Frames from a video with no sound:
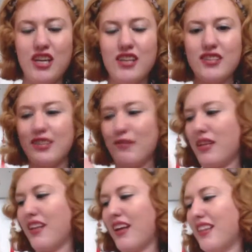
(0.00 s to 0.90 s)
So something
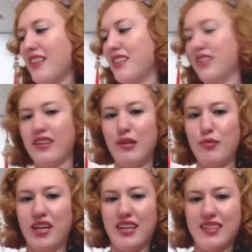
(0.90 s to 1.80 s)
like this is good
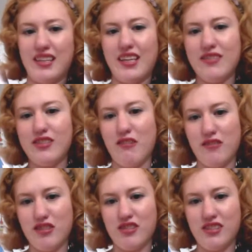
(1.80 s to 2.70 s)
because it gives you a
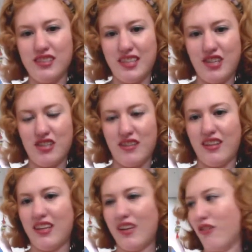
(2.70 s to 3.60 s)
visualization of the
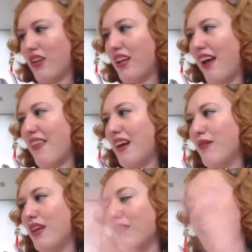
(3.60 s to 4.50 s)
thing you're looking at. That way
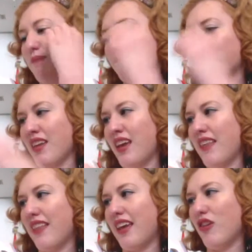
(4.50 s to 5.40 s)
you can
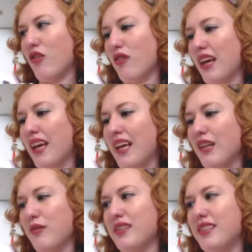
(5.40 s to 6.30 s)
think, okay, el
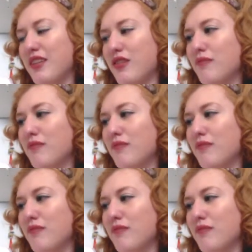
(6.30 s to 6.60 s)
vestido.